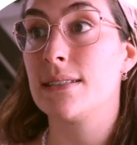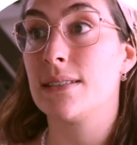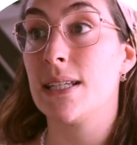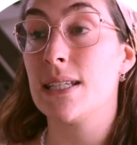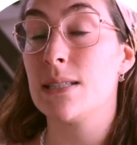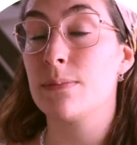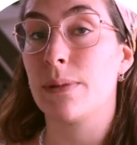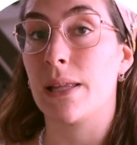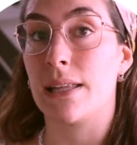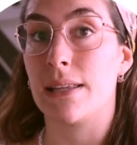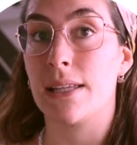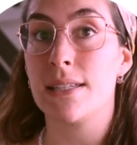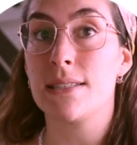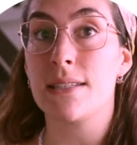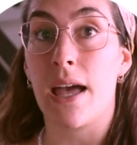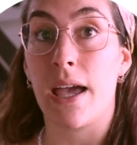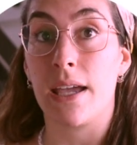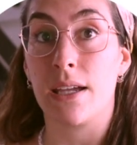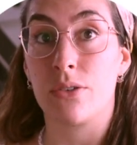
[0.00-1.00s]
This
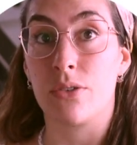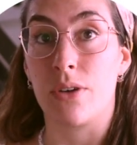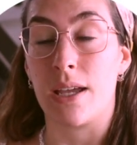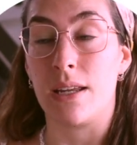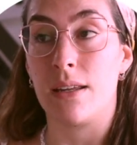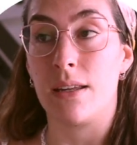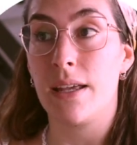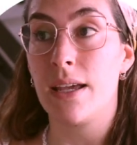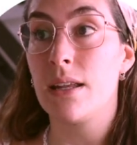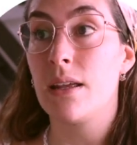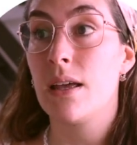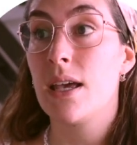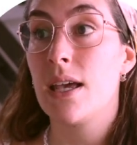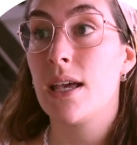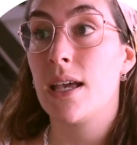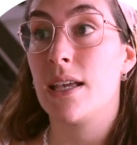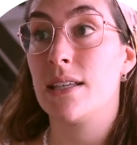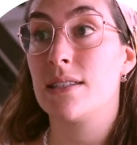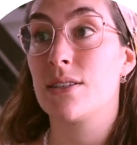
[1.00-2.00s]
playlist, I created it.
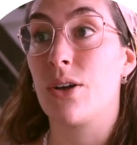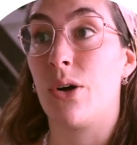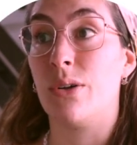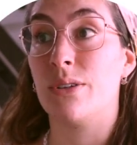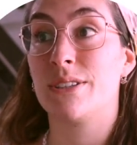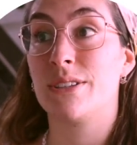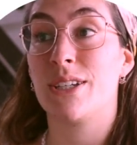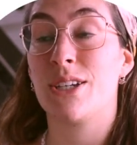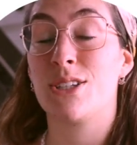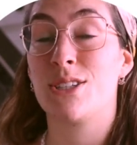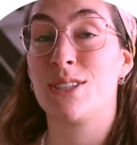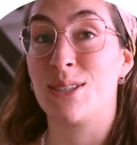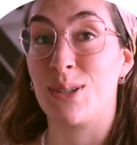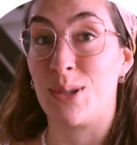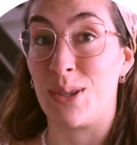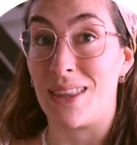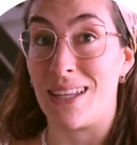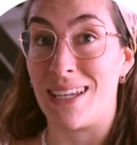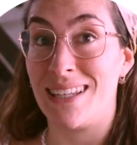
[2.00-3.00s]
It's called
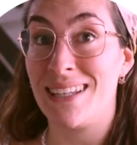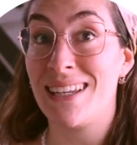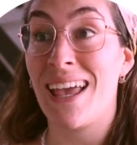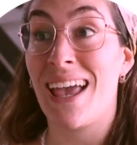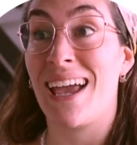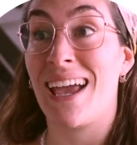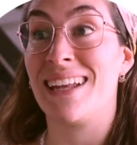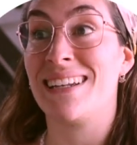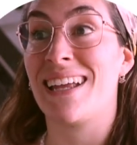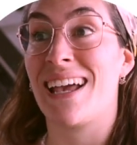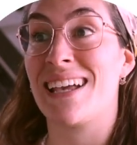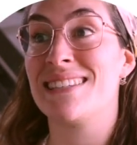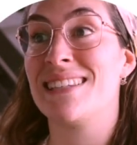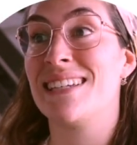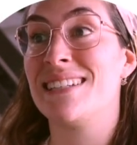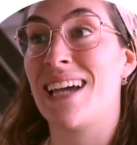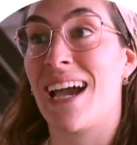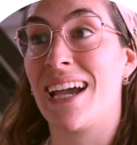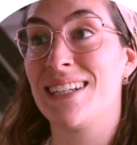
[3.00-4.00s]
Soothing, and as
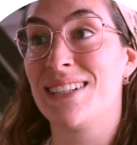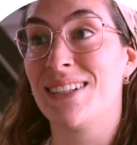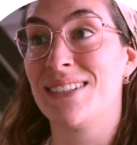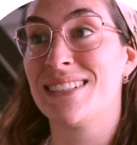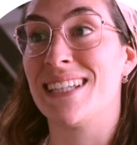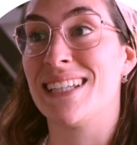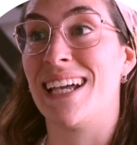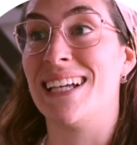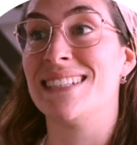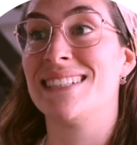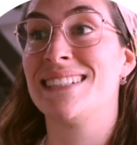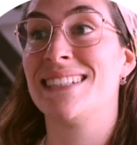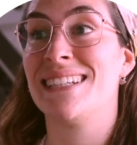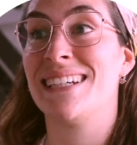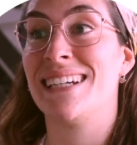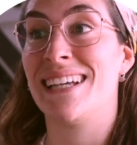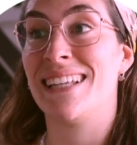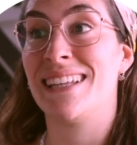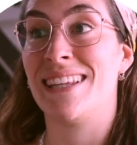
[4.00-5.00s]
the title says,
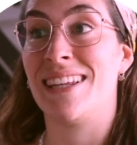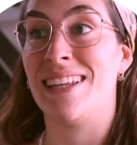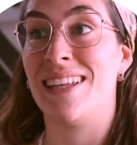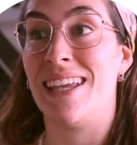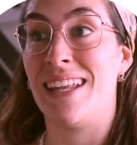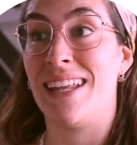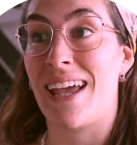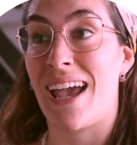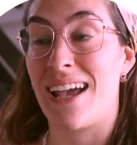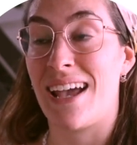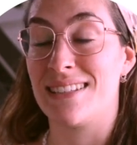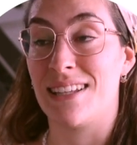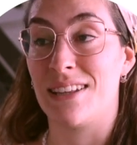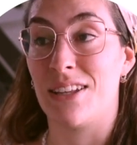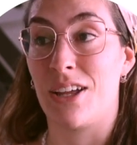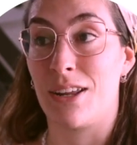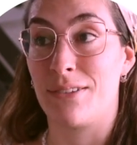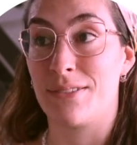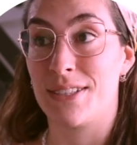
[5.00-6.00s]
it has a
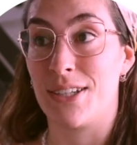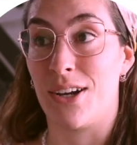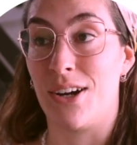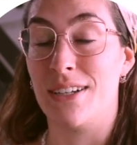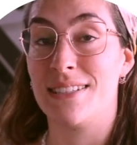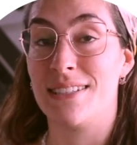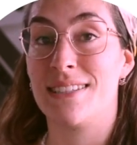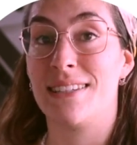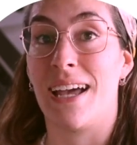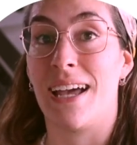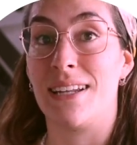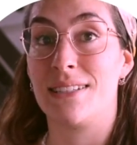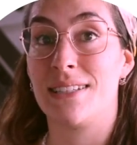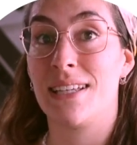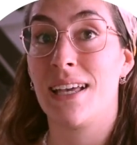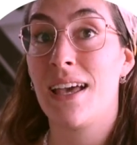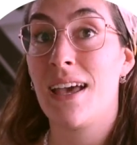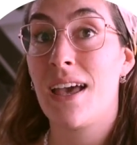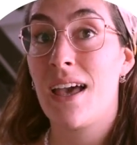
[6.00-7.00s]
lot of songs
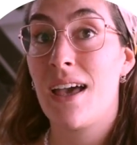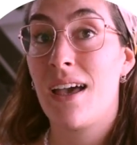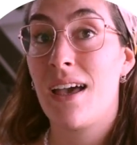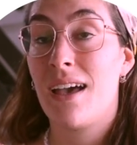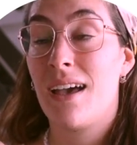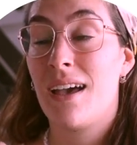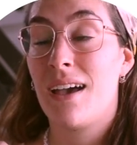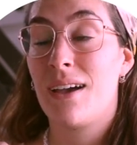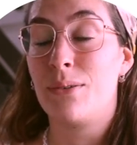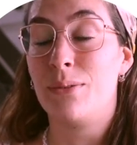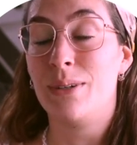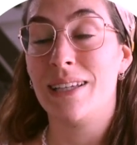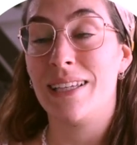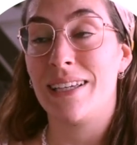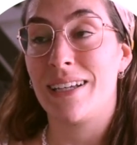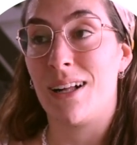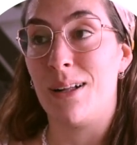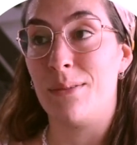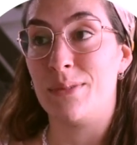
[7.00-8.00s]
that
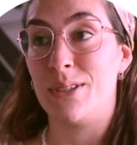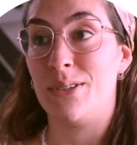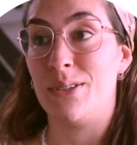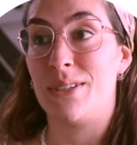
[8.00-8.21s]
really calm you